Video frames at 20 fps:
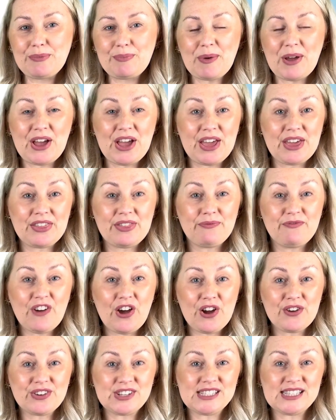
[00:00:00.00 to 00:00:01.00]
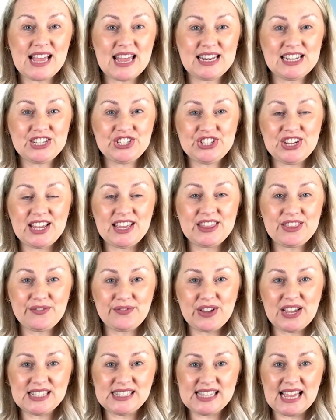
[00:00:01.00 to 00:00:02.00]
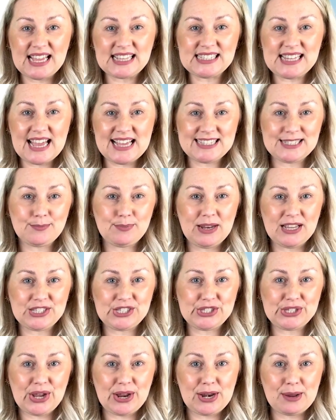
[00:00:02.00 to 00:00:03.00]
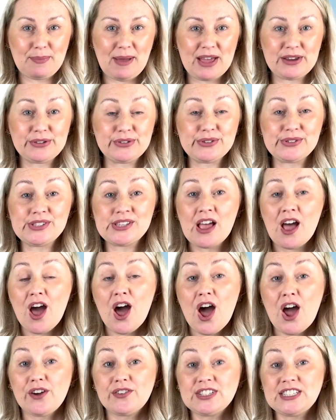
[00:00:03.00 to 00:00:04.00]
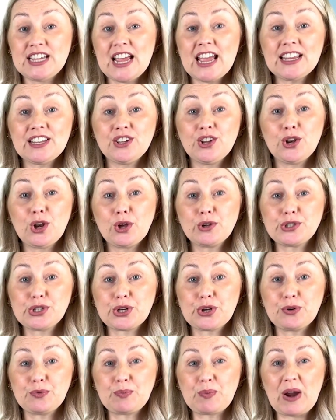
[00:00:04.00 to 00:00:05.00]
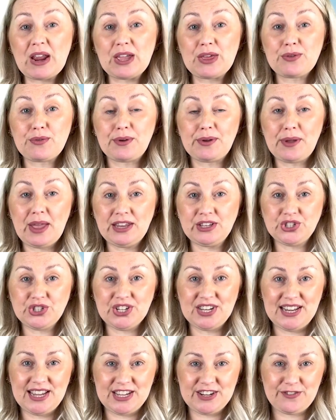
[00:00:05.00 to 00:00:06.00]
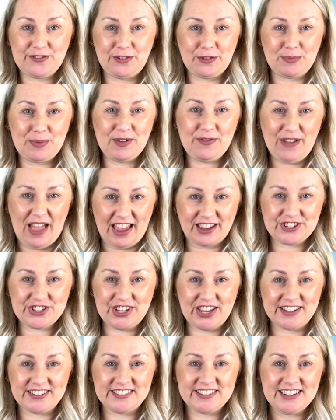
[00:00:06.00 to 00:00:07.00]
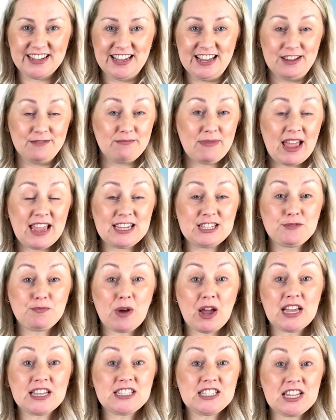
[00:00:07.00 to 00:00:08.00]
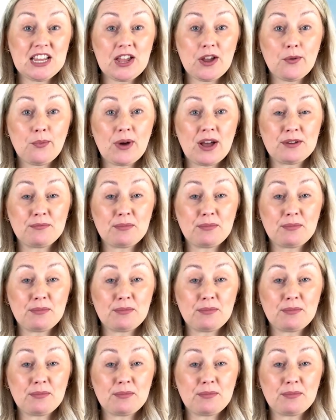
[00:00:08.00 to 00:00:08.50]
by Varus Energy. The Vertex S Plus solar panels are a technological breakthrough engineered for perfection. Made by a tier one